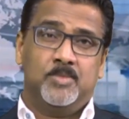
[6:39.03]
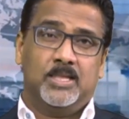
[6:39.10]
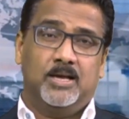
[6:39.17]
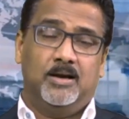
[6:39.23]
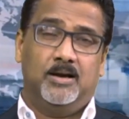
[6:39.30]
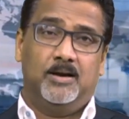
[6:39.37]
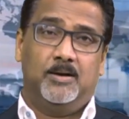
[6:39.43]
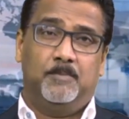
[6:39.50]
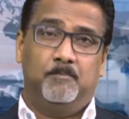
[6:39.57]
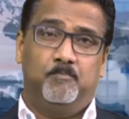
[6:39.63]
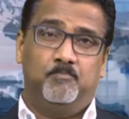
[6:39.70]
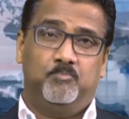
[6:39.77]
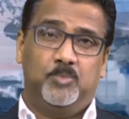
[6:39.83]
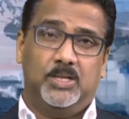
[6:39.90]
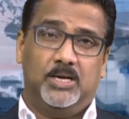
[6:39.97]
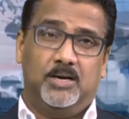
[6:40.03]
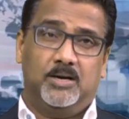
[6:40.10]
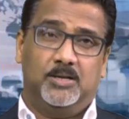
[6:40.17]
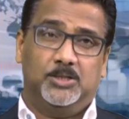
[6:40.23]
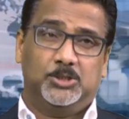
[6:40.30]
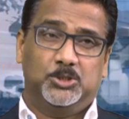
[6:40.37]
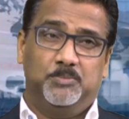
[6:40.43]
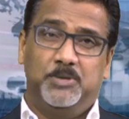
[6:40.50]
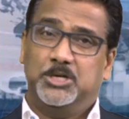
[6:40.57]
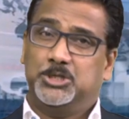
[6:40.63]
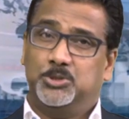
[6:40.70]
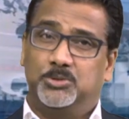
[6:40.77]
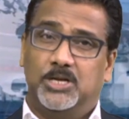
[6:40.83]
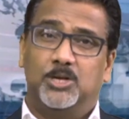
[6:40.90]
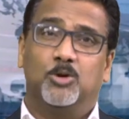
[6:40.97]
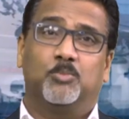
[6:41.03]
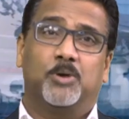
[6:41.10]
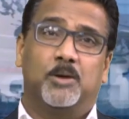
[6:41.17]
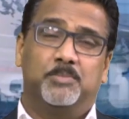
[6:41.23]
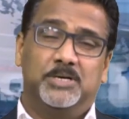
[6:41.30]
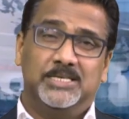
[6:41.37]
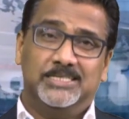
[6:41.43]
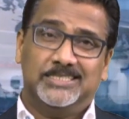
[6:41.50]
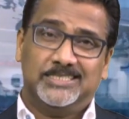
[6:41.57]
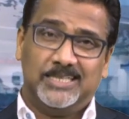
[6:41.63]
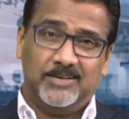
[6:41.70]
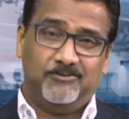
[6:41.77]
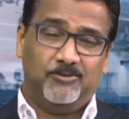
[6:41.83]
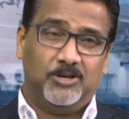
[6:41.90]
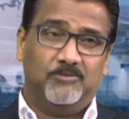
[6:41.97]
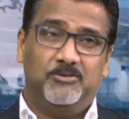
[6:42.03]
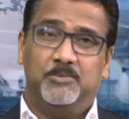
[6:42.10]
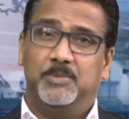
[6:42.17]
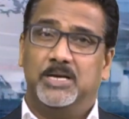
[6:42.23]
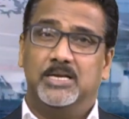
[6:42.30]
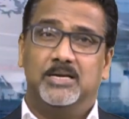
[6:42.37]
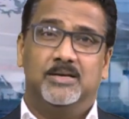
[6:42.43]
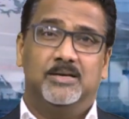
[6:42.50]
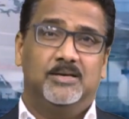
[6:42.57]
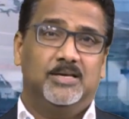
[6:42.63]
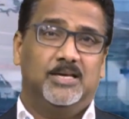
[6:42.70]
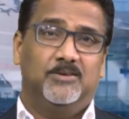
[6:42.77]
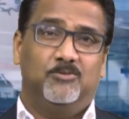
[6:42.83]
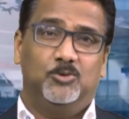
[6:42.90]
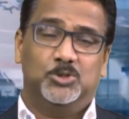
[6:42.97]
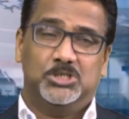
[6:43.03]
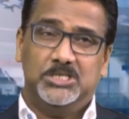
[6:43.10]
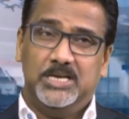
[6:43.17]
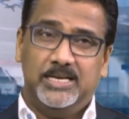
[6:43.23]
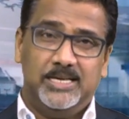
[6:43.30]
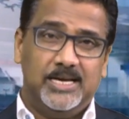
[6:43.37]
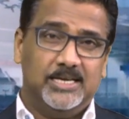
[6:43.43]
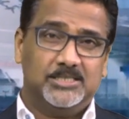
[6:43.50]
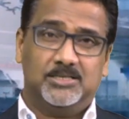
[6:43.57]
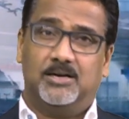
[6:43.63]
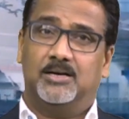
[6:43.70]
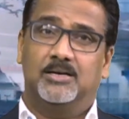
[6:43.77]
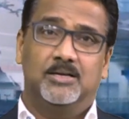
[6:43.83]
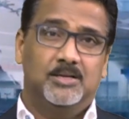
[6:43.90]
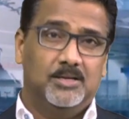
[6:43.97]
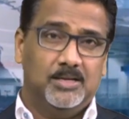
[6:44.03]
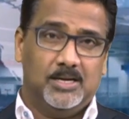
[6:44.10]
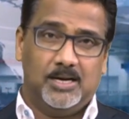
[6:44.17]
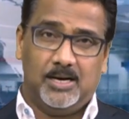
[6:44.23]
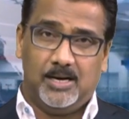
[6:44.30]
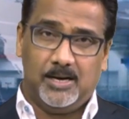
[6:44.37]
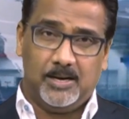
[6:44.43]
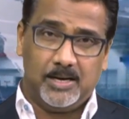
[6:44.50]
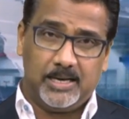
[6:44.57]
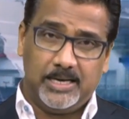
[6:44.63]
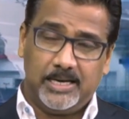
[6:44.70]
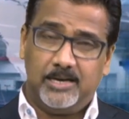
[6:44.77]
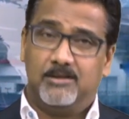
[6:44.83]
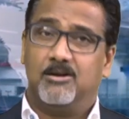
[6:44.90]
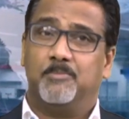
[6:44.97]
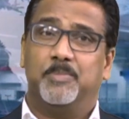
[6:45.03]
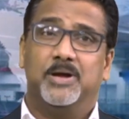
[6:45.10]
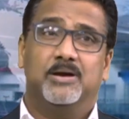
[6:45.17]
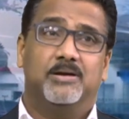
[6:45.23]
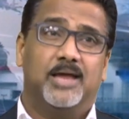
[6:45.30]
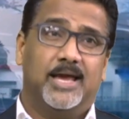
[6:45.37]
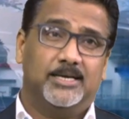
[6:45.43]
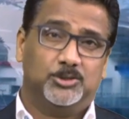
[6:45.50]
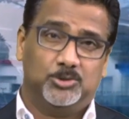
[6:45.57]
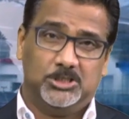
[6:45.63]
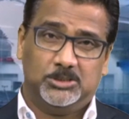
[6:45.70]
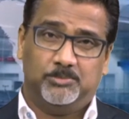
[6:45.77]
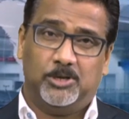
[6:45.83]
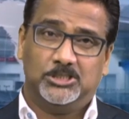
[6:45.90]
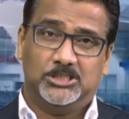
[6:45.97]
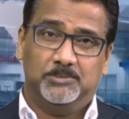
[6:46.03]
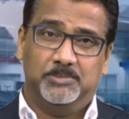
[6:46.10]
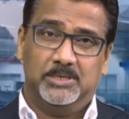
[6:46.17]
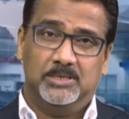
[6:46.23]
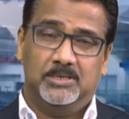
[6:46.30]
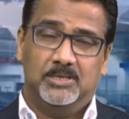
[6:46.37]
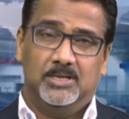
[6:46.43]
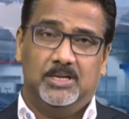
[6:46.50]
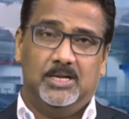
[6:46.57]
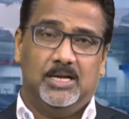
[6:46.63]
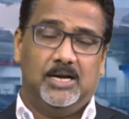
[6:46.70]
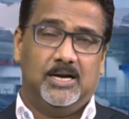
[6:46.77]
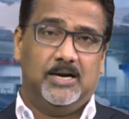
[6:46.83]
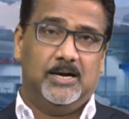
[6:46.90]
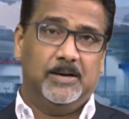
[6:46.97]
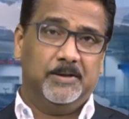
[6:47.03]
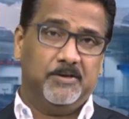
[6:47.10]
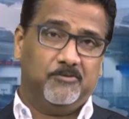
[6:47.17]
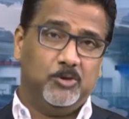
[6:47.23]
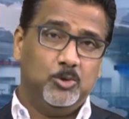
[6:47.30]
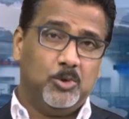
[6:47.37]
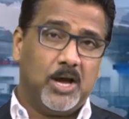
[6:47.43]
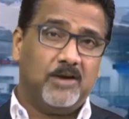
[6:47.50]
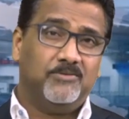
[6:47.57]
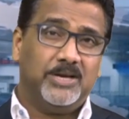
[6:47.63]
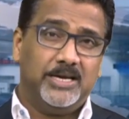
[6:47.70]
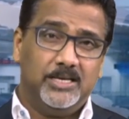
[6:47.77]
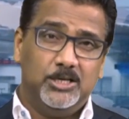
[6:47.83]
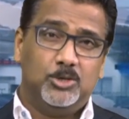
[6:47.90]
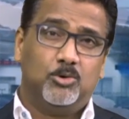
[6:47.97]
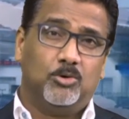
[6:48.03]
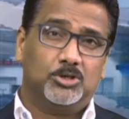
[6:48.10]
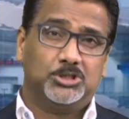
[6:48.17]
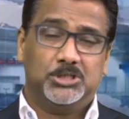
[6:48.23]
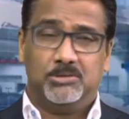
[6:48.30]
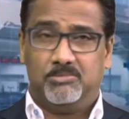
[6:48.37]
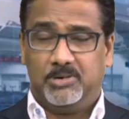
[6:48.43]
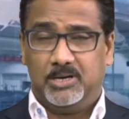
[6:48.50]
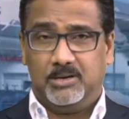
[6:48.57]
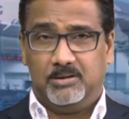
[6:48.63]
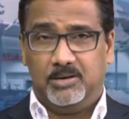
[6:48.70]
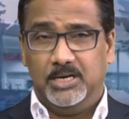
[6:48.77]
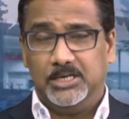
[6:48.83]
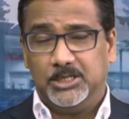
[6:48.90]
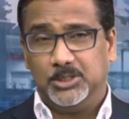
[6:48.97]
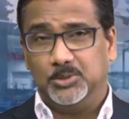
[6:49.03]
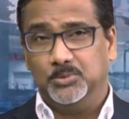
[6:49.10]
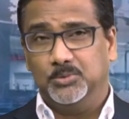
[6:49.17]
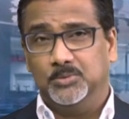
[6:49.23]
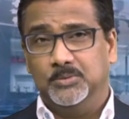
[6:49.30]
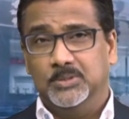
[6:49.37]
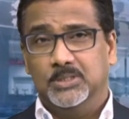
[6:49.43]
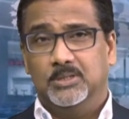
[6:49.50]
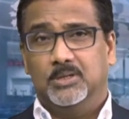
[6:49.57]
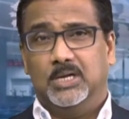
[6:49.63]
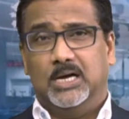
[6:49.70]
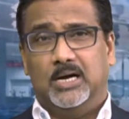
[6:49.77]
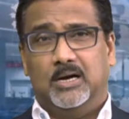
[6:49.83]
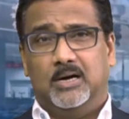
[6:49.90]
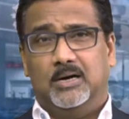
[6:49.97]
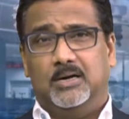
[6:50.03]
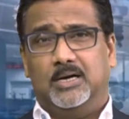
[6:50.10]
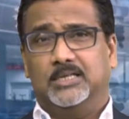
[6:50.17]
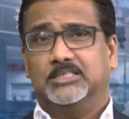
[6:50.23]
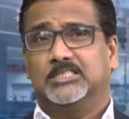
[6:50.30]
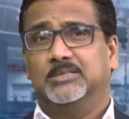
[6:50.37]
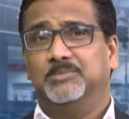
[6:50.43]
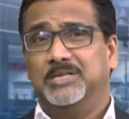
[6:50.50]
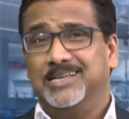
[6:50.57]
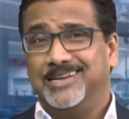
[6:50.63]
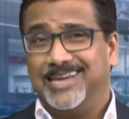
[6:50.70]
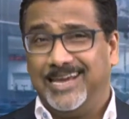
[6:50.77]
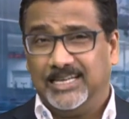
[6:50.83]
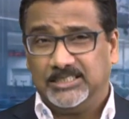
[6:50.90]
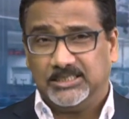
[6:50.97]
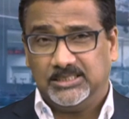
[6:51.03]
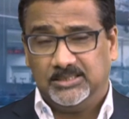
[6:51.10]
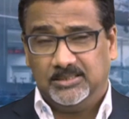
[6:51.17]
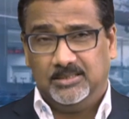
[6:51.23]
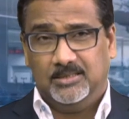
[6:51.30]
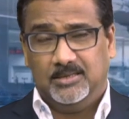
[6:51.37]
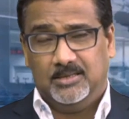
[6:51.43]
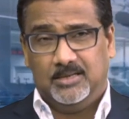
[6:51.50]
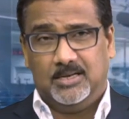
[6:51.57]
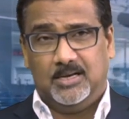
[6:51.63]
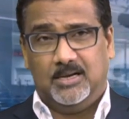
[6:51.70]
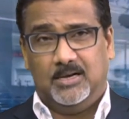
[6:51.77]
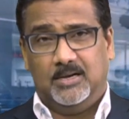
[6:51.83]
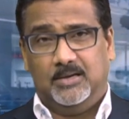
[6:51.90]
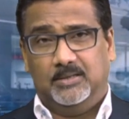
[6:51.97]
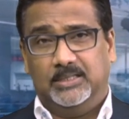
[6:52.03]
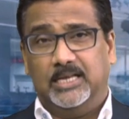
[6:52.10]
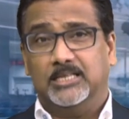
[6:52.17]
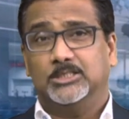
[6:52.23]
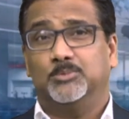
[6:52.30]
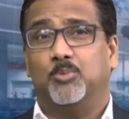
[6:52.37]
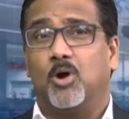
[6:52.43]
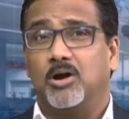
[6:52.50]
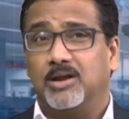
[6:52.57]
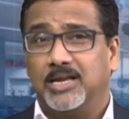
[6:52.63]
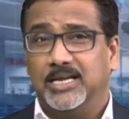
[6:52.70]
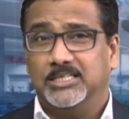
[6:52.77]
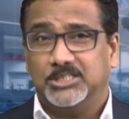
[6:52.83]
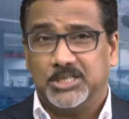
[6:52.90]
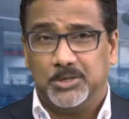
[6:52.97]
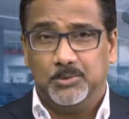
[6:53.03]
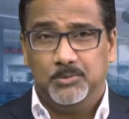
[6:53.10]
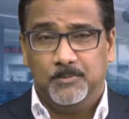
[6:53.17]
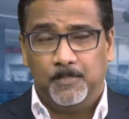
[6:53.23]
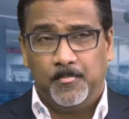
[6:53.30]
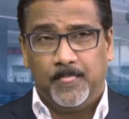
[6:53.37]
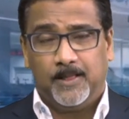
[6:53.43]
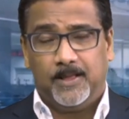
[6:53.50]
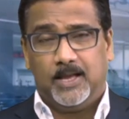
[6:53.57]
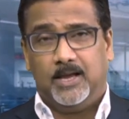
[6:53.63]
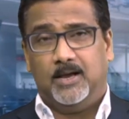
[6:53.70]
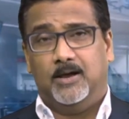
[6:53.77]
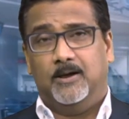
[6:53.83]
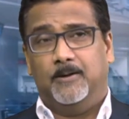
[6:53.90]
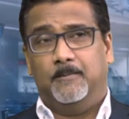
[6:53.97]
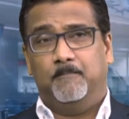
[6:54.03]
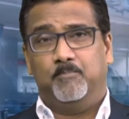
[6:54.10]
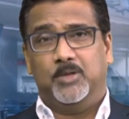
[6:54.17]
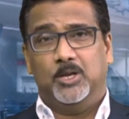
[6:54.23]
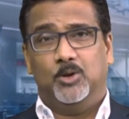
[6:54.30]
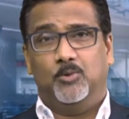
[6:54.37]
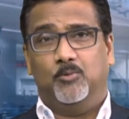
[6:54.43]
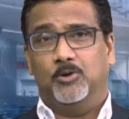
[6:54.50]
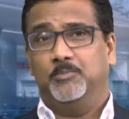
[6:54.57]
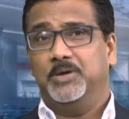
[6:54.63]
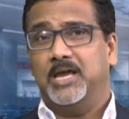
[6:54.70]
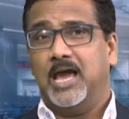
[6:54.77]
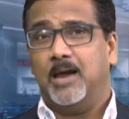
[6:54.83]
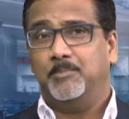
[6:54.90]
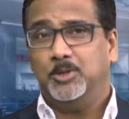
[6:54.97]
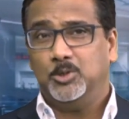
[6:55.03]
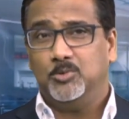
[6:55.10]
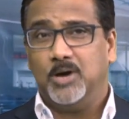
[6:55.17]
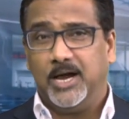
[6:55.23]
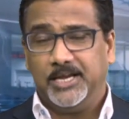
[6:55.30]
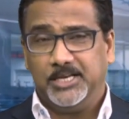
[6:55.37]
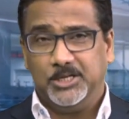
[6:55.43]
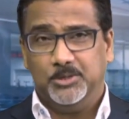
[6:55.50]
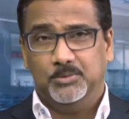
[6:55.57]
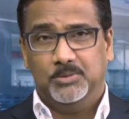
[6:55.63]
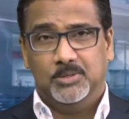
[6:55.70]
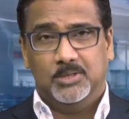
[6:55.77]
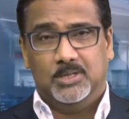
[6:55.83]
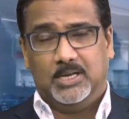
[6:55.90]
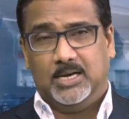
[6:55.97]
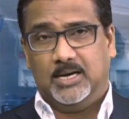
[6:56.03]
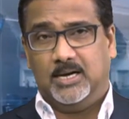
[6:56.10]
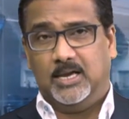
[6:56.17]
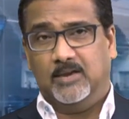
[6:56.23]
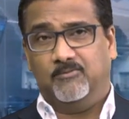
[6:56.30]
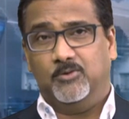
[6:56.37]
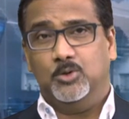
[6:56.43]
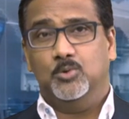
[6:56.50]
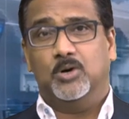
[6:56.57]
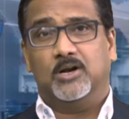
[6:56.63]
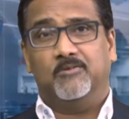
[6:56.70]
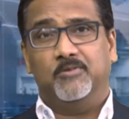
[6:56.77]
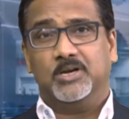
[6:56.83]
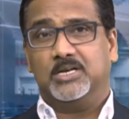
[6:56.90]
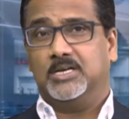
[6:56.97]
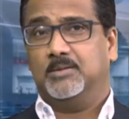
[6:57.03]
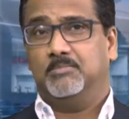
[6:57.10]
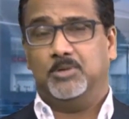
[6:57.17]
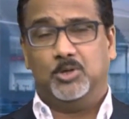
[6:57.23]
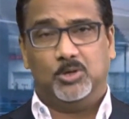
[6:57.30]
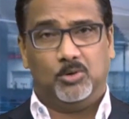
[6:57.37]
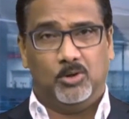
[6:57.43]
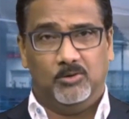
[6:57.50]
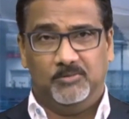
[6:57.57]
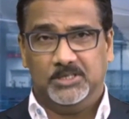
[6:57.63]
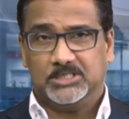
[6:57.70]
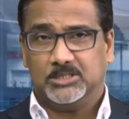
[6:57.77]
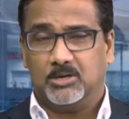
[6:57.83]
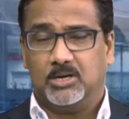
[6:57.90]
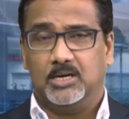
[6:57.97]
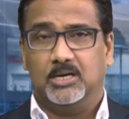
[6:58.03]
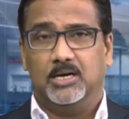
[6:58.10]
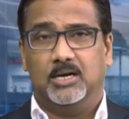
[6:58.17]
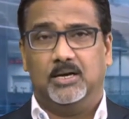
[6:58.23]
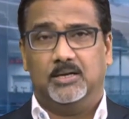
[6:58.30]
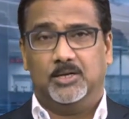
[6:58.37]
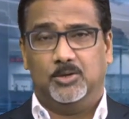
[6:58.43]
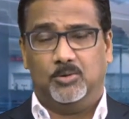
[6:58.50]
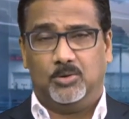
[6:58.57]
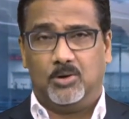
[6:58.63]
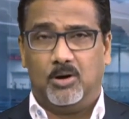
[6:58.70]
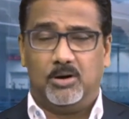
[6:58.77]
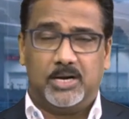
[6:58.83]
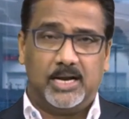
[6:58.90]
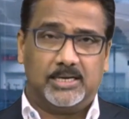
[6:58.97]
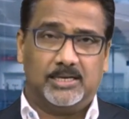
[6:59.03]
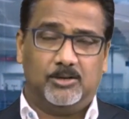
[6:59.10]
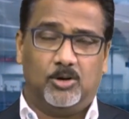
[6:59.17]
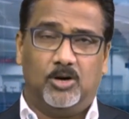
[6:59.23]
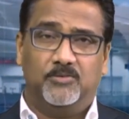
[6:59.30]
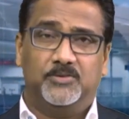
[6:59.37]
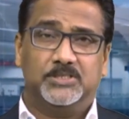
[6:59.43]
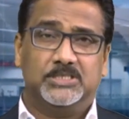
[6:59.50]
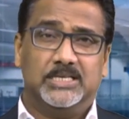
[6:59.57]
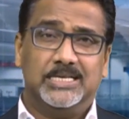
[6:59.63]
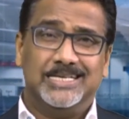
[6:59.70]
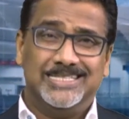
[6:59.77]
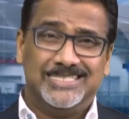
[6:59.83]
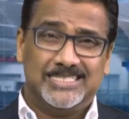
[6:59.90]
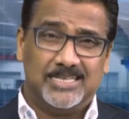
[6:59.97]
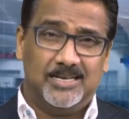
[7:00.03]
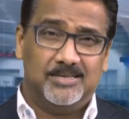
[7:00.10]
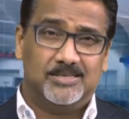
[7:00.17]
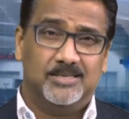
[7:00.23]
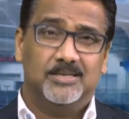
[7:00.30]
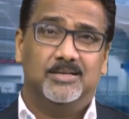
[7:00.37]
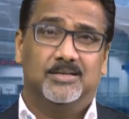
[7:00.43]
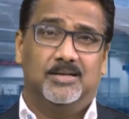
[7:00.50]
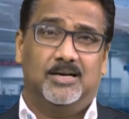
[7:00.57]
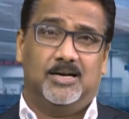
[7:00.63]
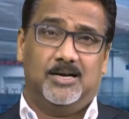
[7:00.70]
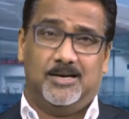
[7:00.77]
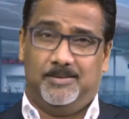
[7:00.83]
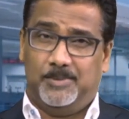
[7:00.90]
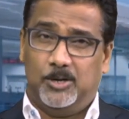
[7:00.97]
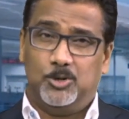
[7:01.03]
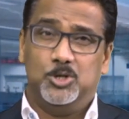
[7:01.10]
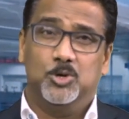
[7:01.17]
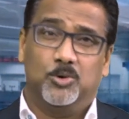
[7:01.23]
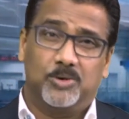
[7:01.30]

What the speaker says: So make sure that your property is safe for everybody. If you see any hazard, get it repaired as soon as possible. If you have any question related to a similar case that is brought against you, we'll be happy to guide you. If you are a victim, you can always contact our office and consult about your